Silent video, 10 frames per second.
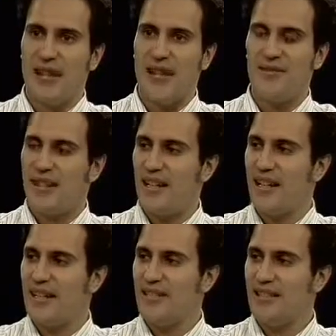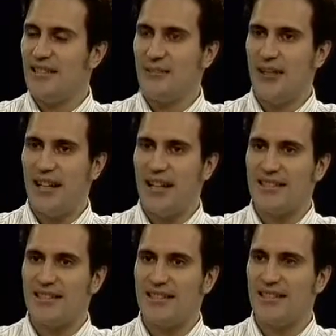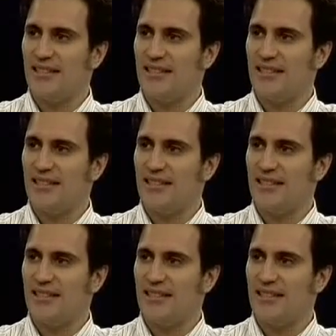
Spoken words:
that we haven't had in the past,